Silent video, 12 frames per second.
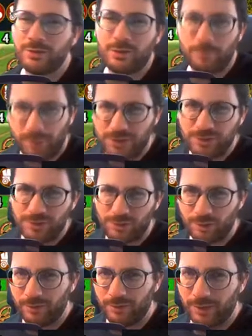There's a bunch of
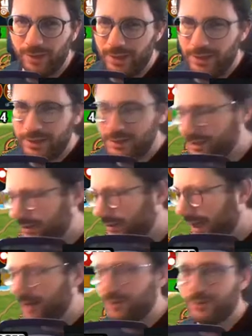sort of
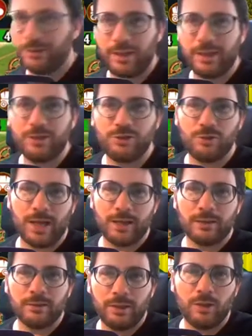standard things you got
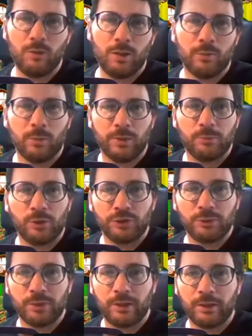to deal with a
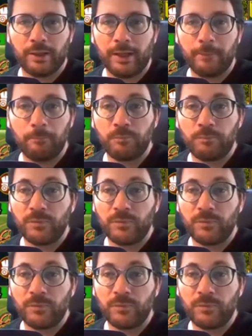multiplayer game.